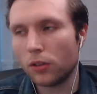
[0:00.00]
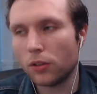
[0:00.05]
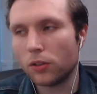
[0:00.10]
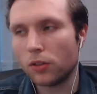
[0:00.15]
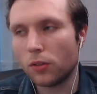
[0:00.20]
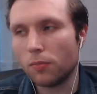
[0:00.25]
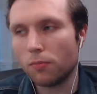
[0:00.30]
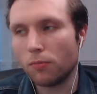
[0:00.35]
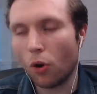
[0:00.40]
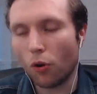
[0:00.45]

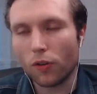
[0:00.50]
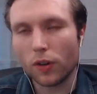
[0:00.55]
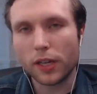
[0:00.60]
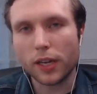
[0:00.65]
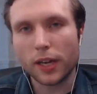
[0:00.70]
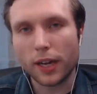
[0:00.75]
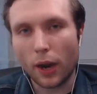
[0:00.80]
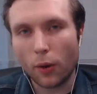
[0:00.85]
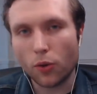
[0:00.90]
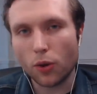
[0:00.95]
morally
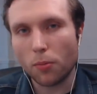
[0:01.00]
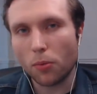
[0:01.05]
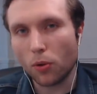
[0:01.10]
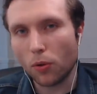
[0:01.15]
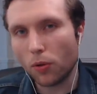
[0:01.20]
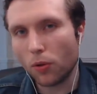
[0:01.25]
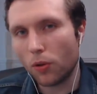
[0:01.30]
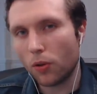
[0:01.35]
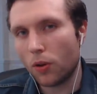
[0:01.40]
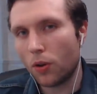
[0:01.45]
accountable,
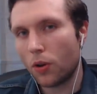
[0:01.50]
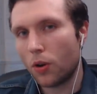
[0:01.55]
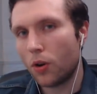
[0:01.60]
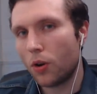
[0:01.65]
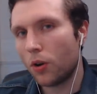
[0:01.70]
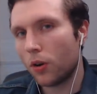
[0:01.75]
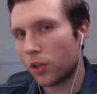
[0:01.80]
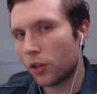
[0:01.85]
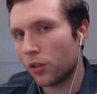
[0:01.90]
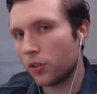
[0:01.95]

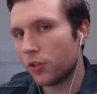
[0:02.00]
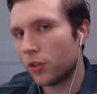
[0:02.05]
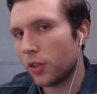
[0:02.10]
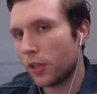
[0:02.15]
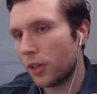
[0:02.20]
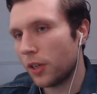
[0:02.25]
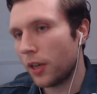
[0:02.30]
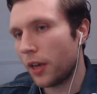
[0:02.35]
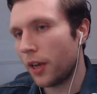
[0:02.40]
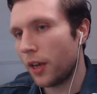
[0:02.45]
because
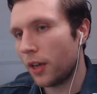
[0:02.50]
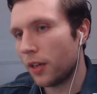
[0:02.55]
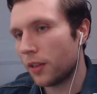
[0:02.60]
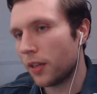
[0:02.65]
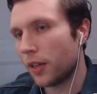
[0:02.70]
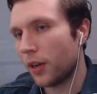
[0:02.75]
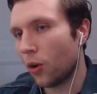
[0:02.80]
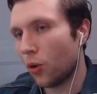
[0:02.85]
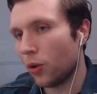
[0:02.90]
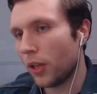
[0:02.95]

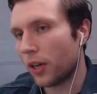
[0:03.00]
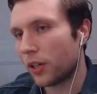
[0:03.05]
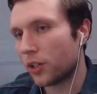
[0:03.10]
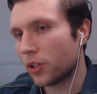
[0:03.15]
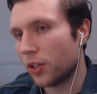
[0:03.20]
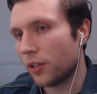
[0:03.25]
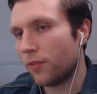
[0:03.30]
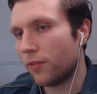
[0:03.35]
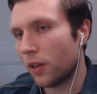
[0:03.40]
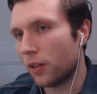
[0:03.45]
they all
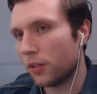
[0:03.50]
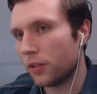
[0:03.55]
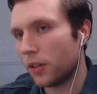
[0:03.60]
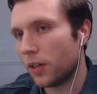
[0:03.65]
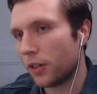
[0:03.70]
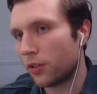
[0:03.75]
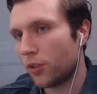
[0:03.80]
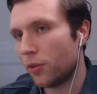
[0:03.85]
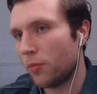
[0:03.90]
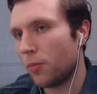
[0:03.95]
actually felt an
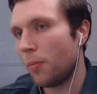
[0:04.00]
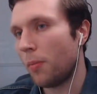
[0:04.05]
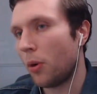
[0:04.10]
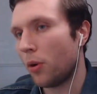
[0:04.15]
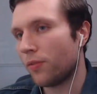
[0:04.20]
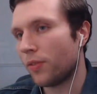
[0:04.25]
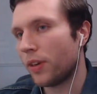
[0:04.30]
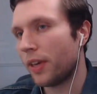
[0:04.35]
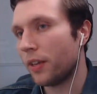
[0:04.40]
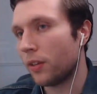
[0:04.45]
extreme amount
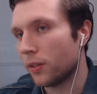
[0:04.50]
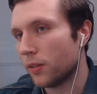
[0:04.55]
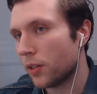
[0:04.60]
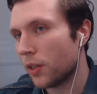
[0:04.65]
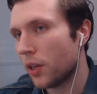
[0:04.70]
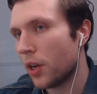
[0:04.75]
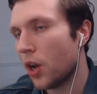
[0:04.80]
of guilt,